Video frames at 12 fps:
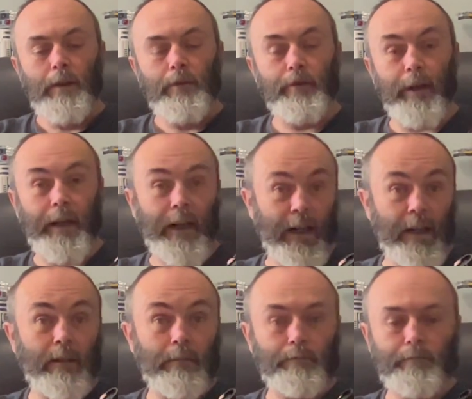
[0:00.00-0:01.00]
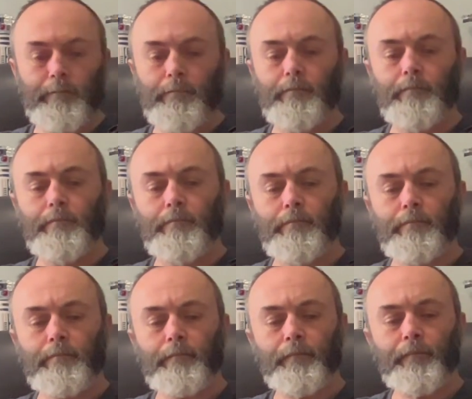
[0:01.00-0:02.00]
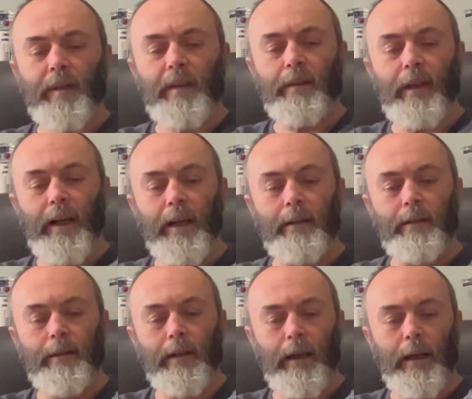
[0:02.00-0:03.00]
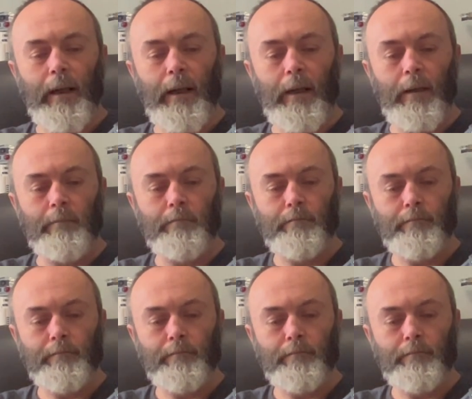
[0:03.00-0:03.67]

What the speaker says: tricky than the